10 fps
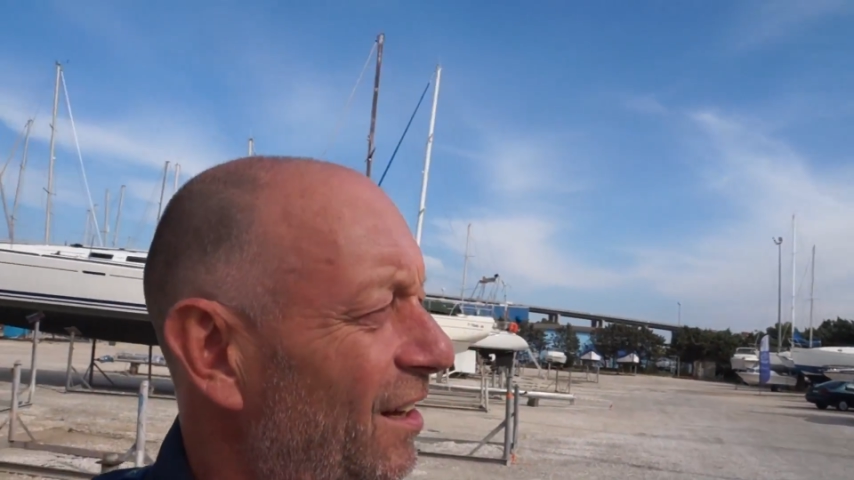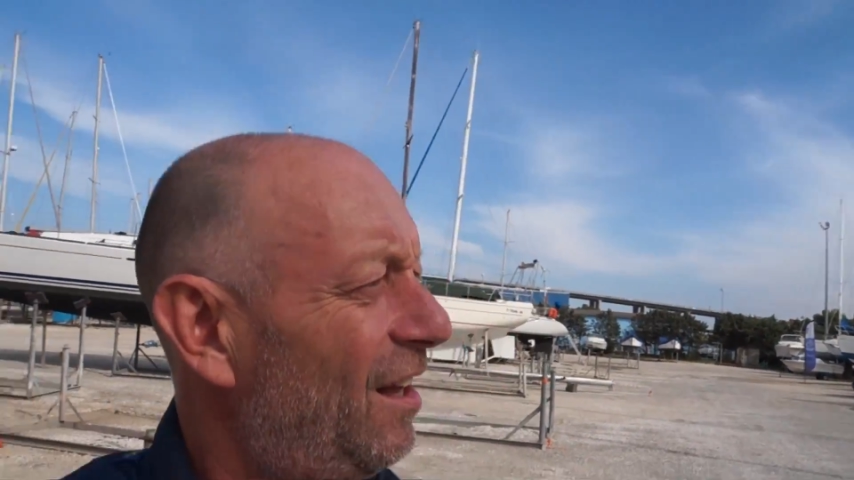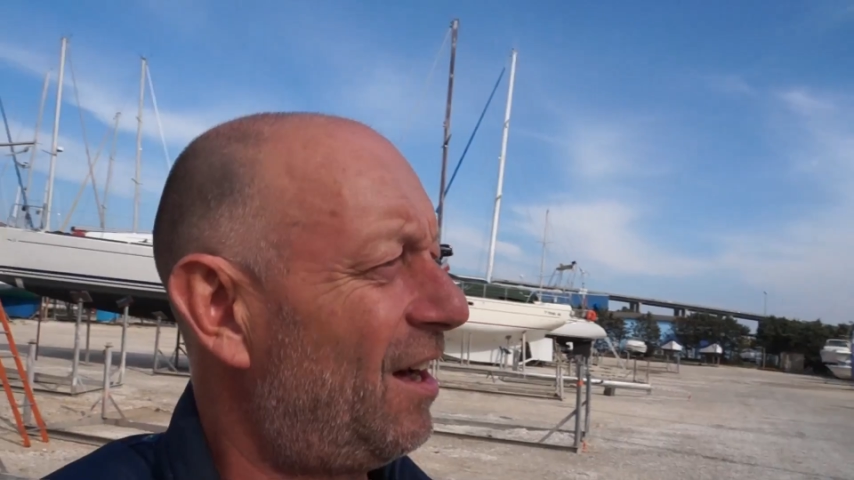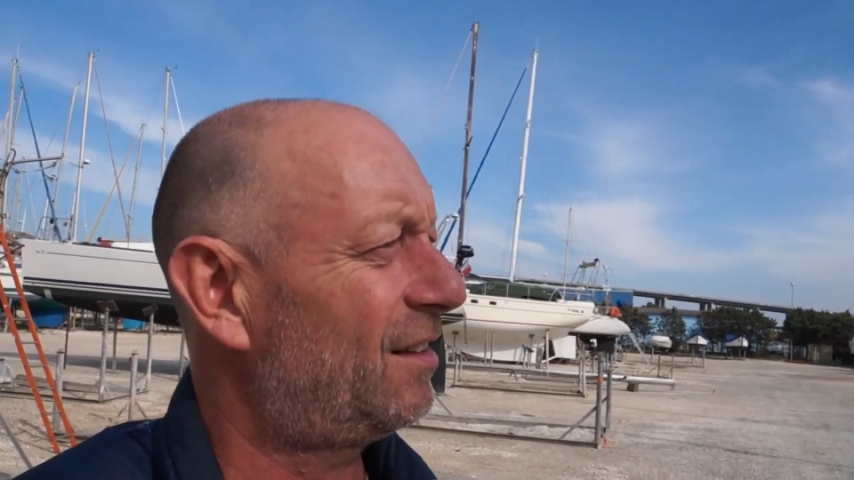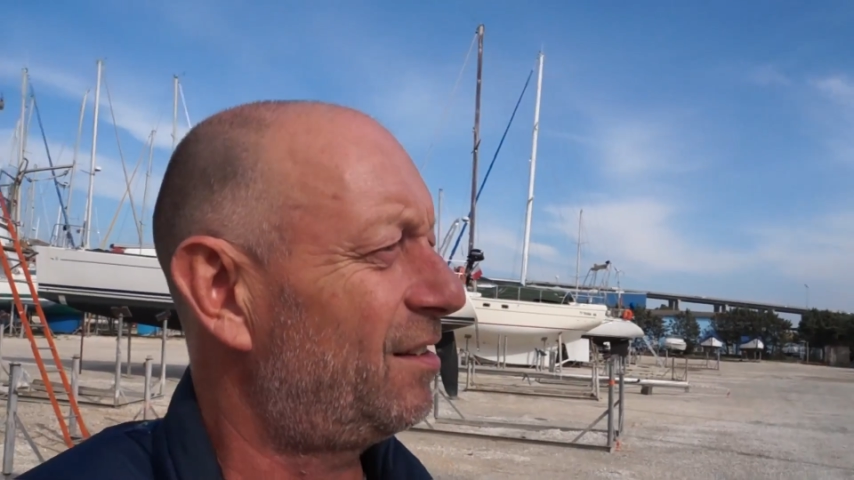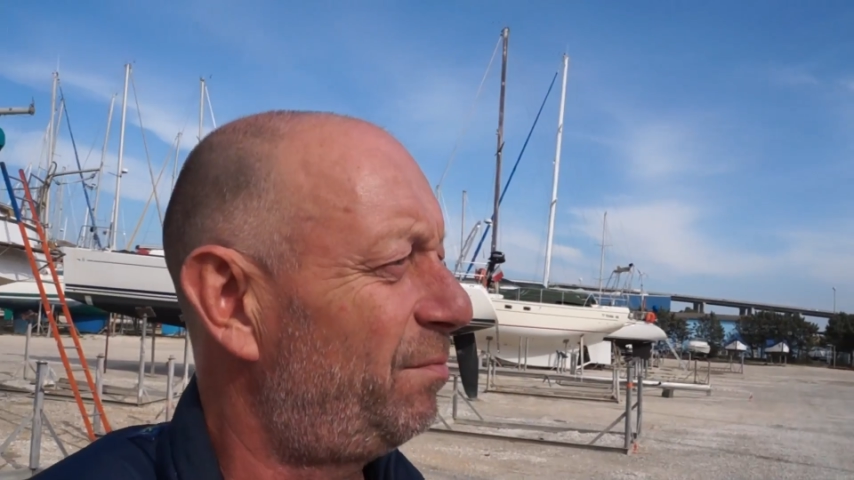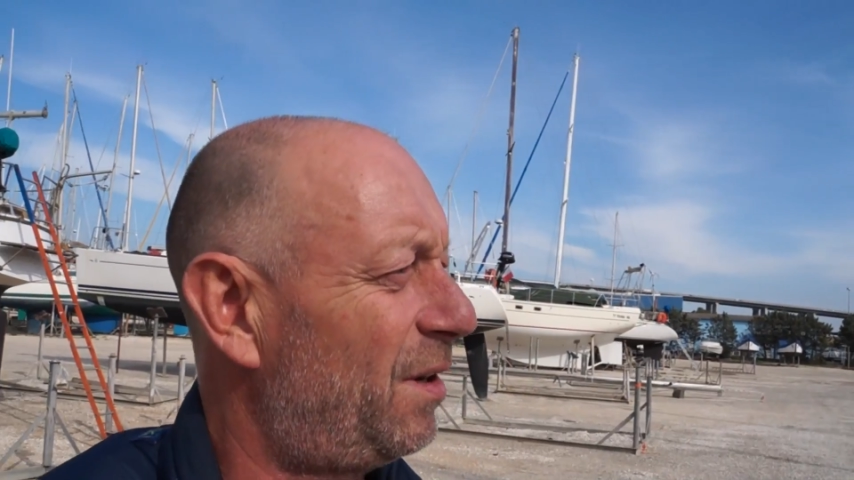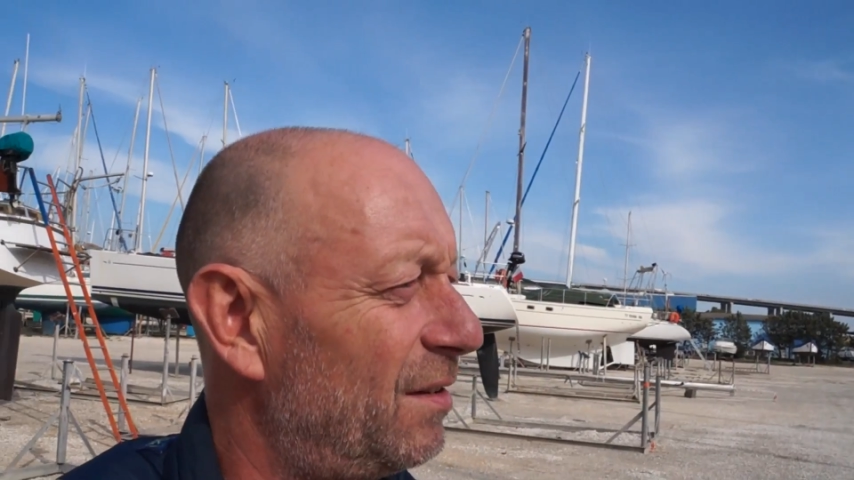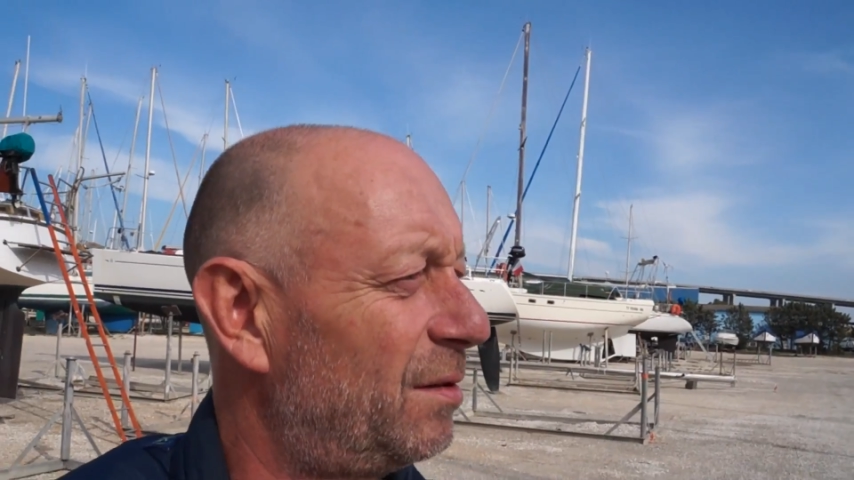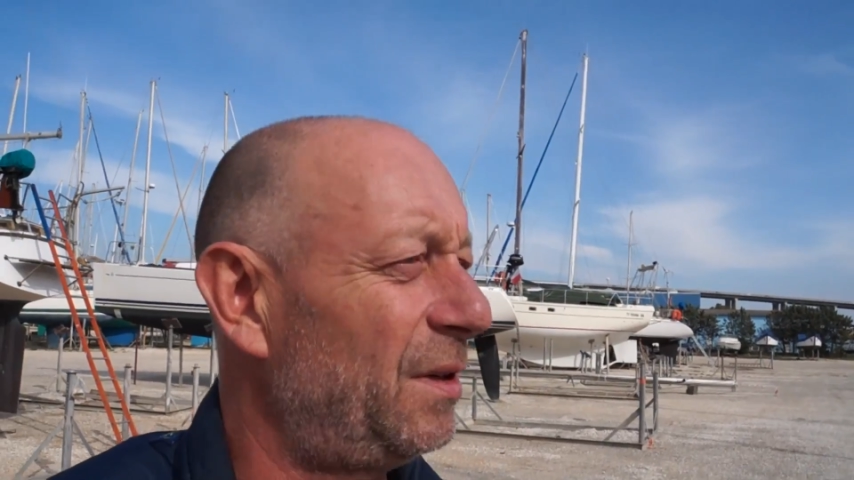Lots of
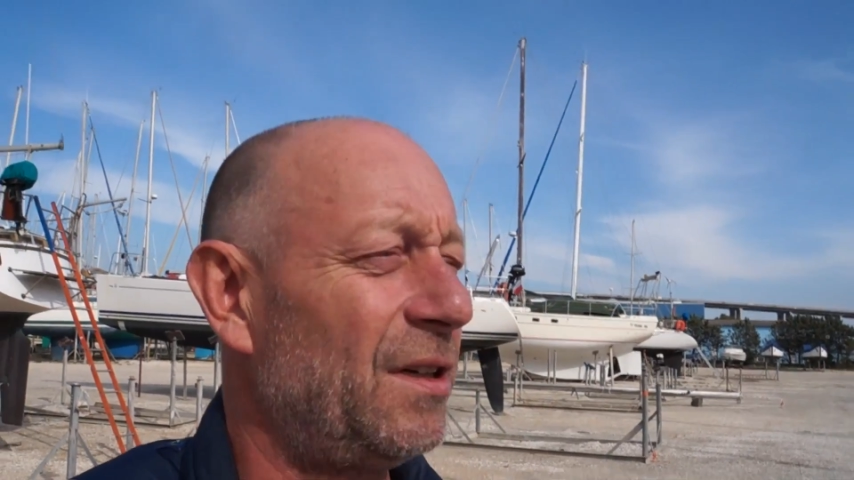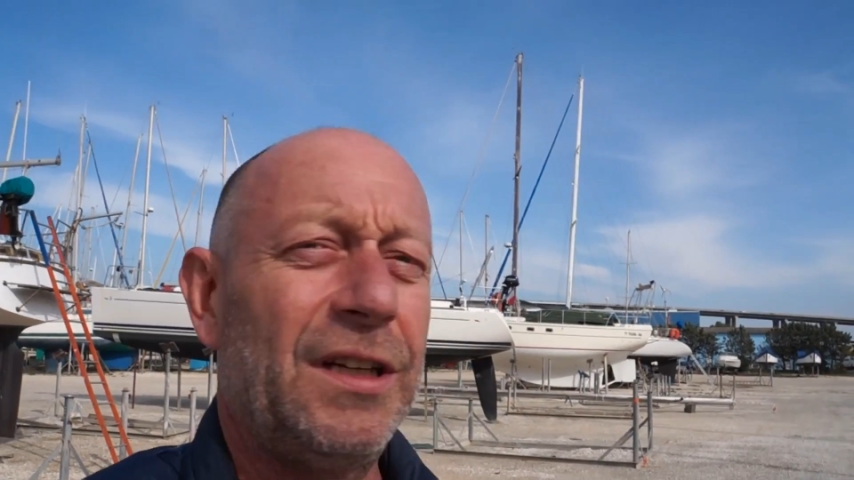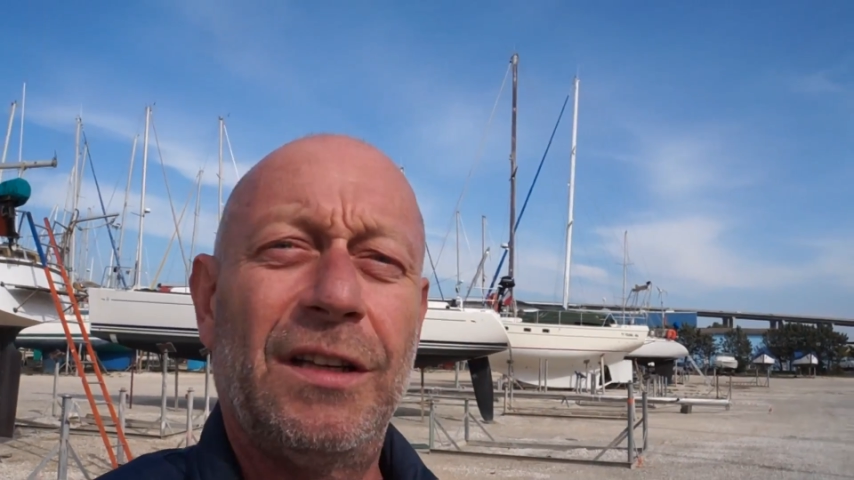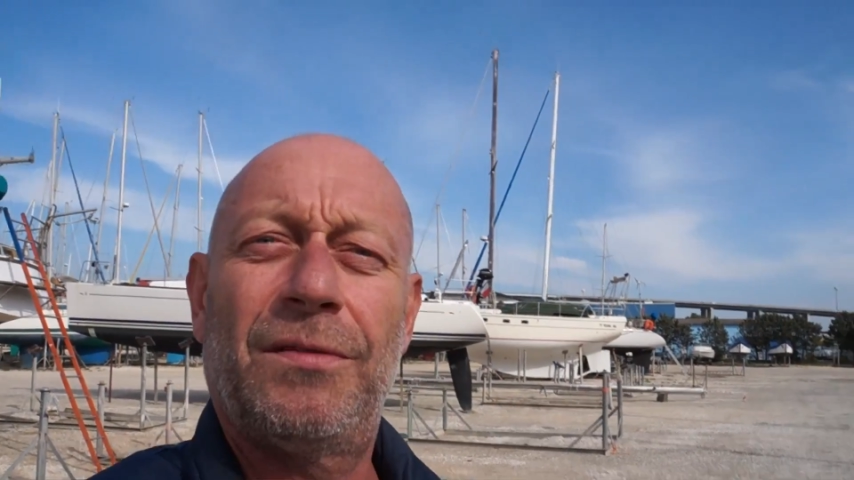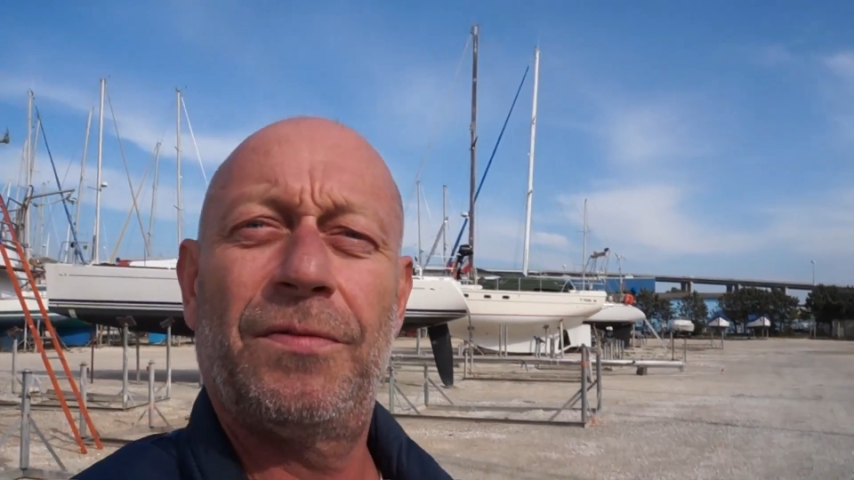possibilities